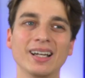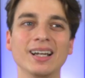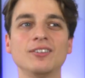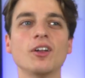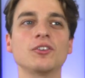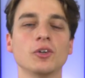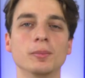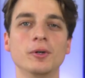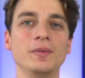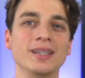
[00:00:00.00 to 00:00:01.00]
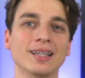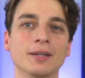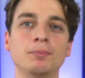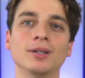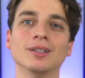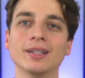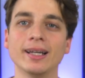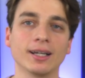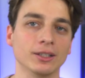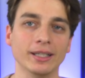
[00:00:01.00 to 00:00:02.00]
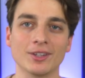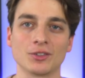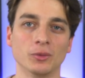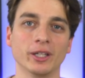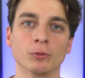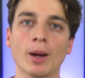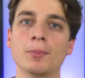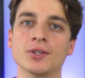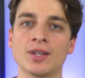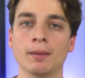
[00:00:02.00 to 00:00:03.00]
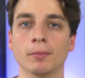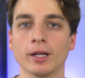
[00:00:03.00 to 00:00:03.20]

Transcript: And it's also a movie that like politically doesn't really represent